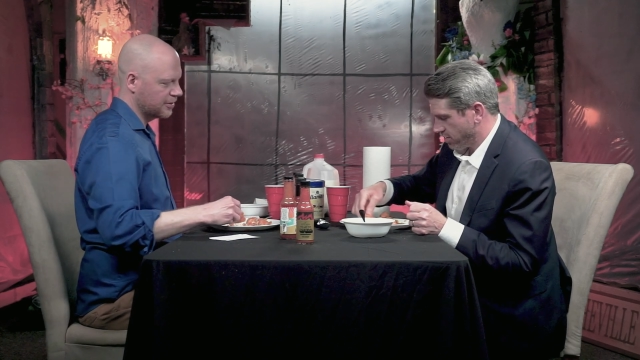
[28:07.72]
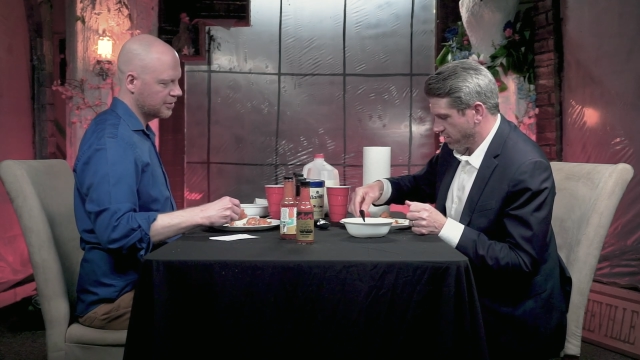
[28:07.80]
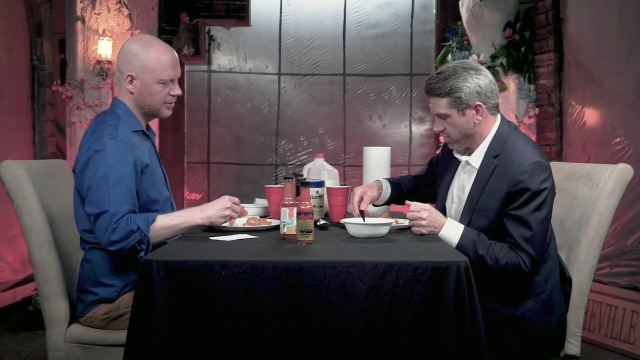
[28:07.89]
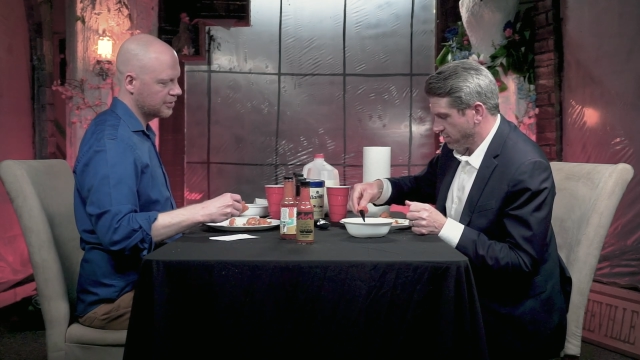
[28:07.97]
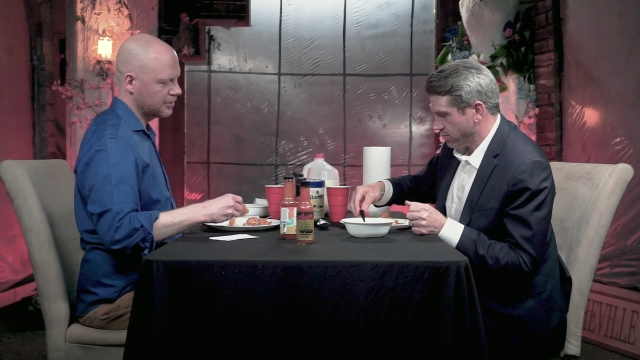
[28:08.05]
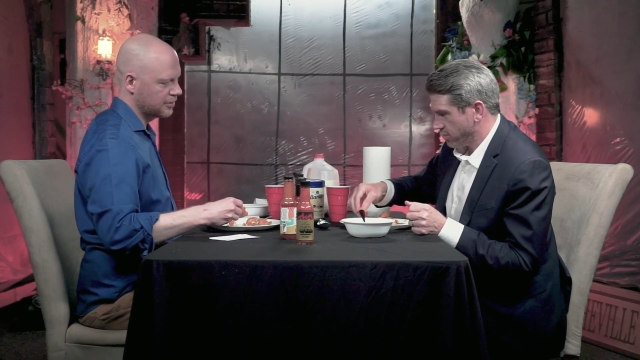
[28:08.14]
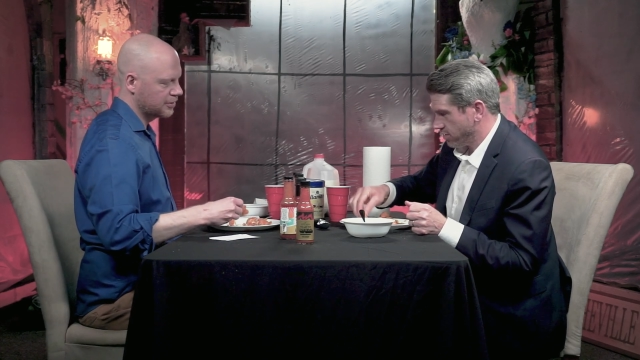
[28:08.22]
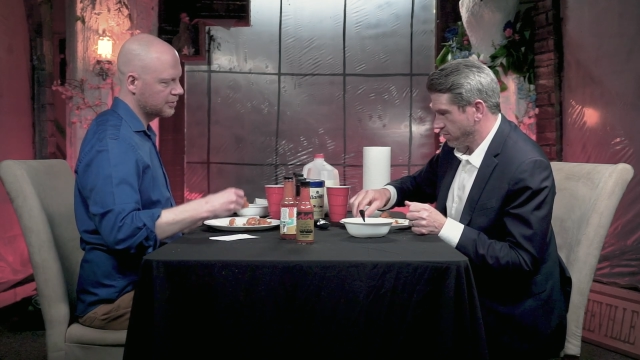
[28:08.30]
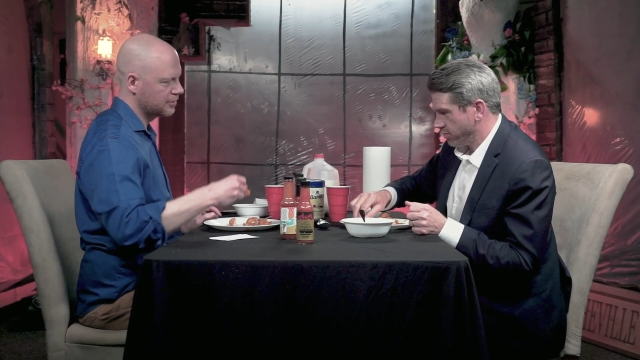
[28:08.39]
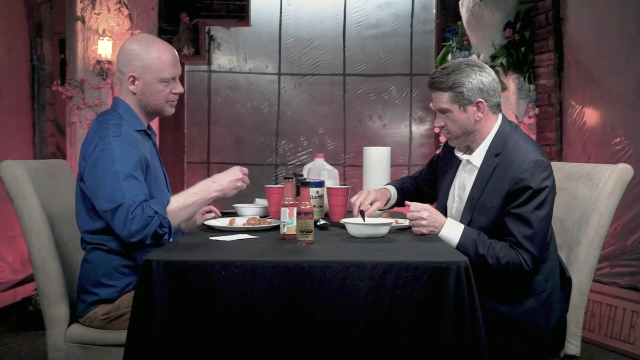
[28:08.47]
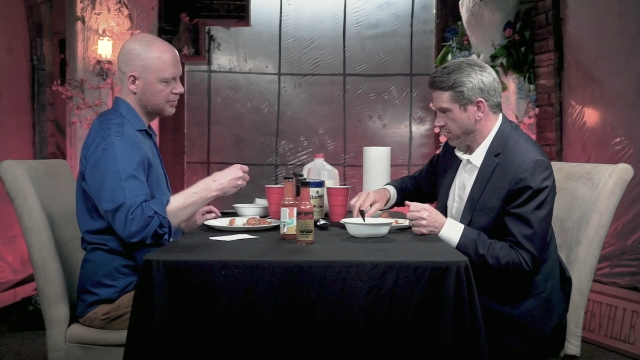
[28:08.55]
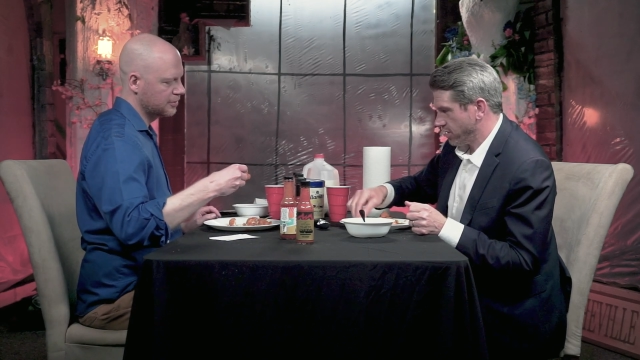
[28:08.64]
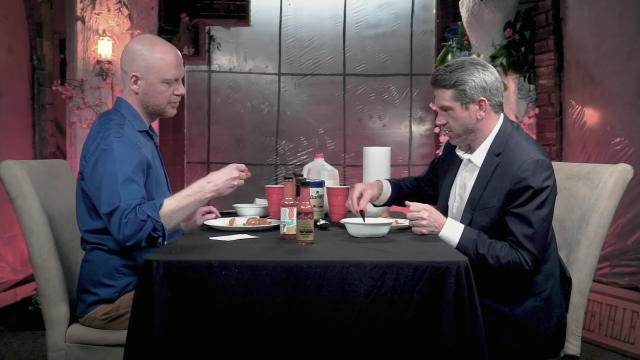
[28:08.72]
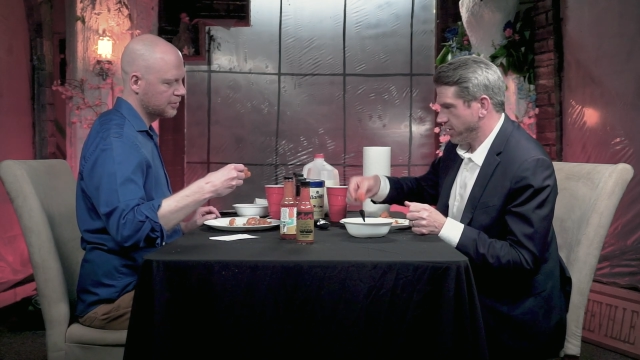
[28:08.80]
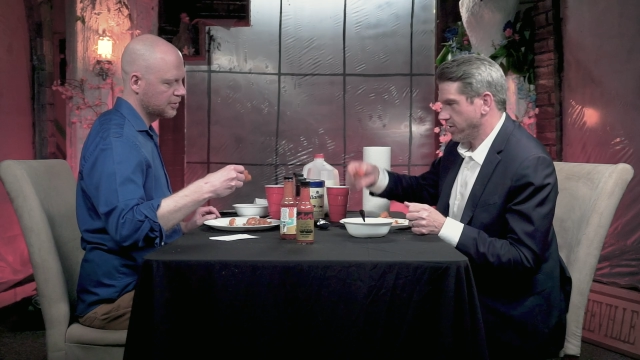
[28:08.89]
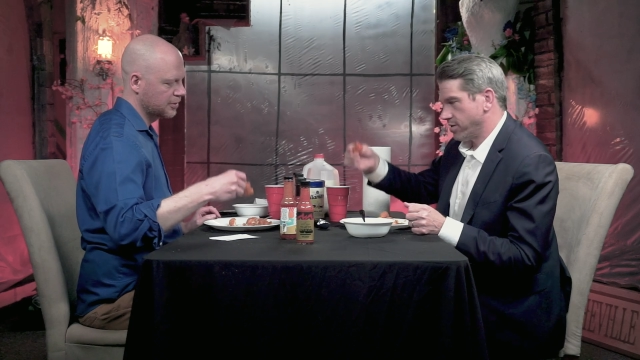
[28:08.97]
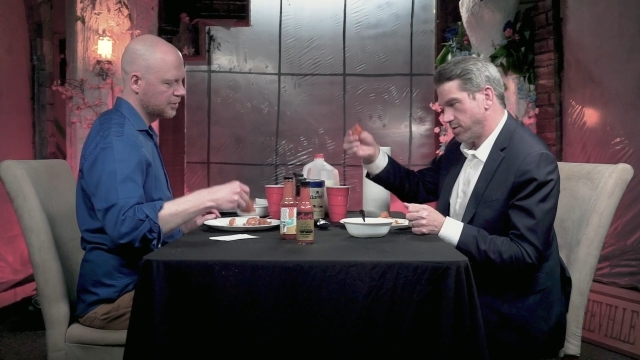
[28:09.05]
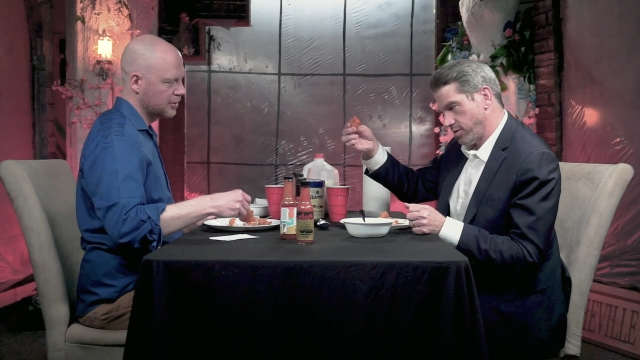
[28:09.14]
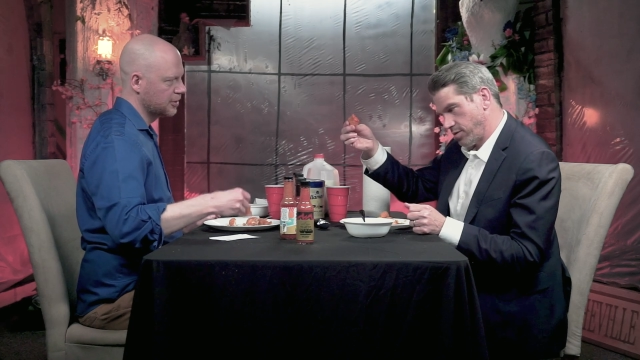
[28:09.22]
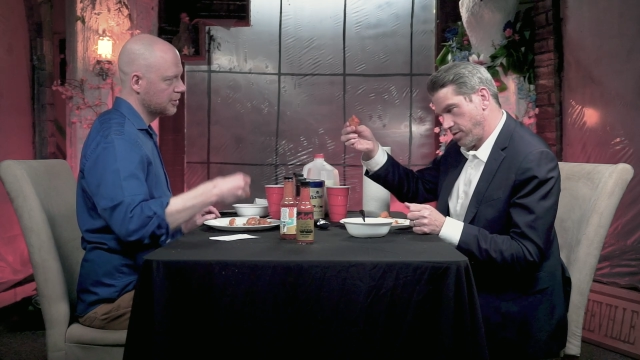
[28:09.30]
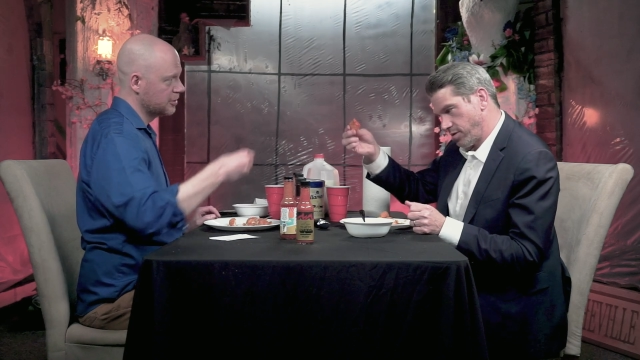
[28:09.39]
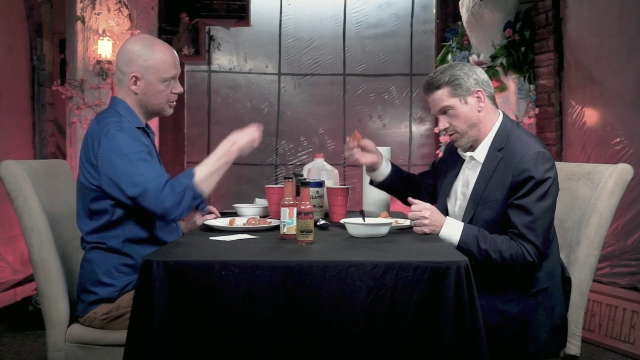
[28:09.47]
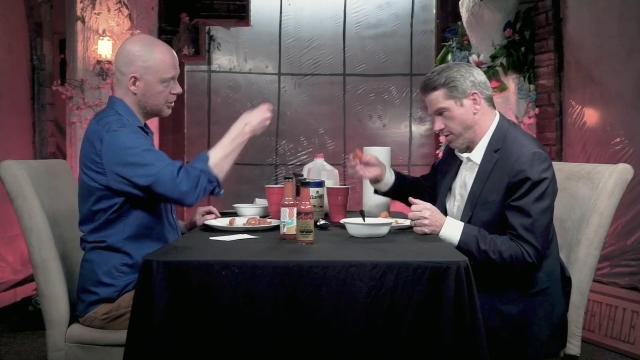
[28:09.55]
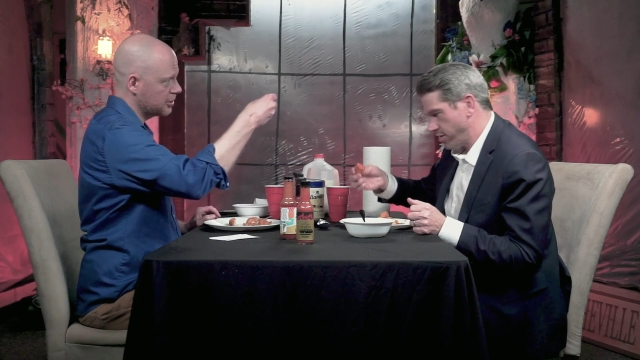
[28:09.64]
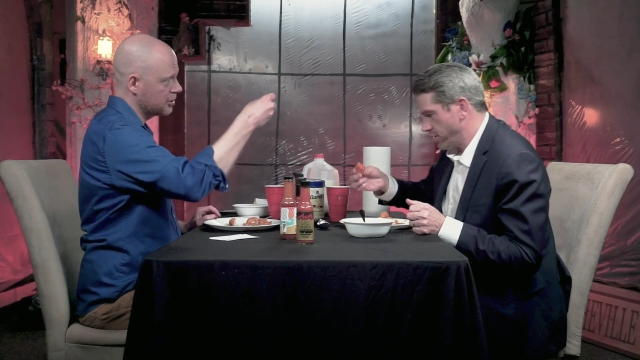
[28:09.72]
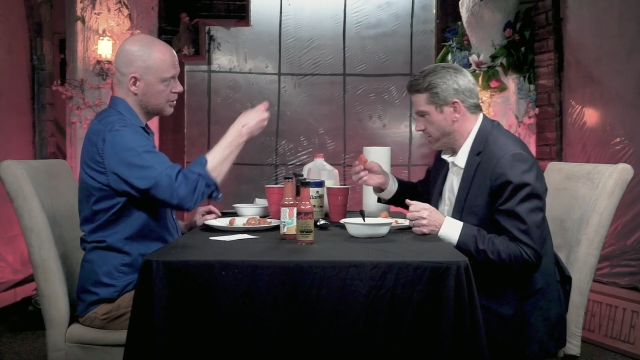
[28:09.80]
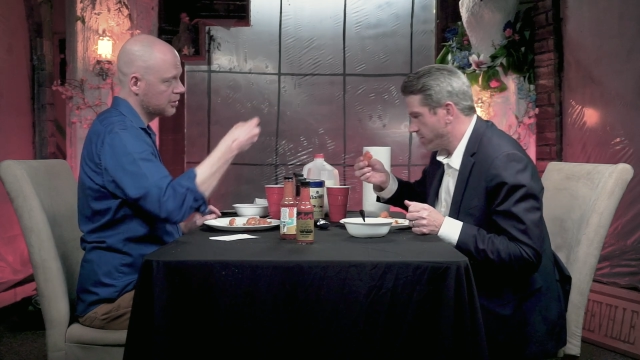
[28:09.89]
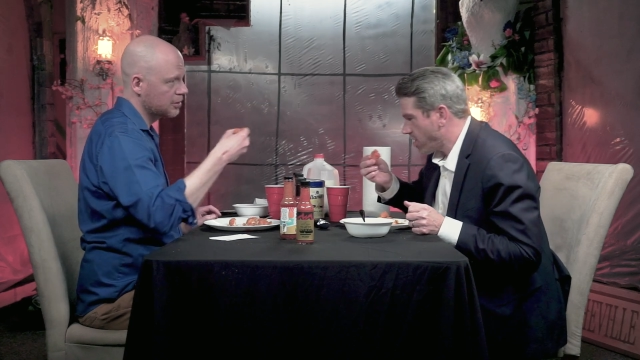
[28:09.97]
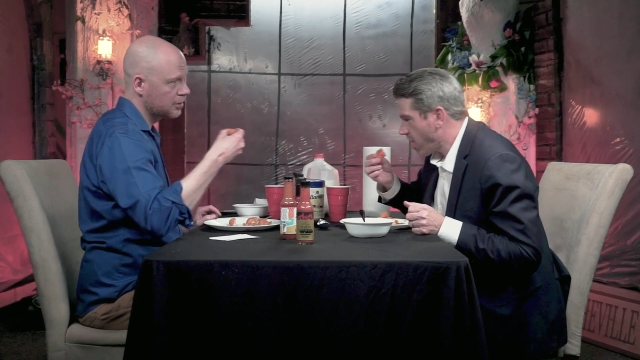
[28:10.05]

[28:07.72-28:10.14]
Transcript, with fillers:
Speaker 1: Good one bit on here.
Speaker 2: Cheers. Here.